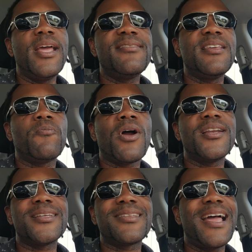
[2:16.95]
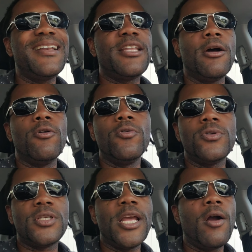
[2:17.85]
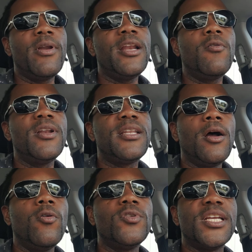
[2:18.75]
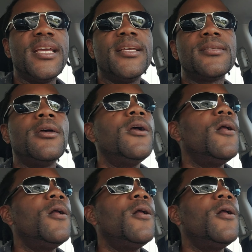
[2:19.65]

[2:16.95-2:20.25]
they see projects like Doge. They already know what Doge is.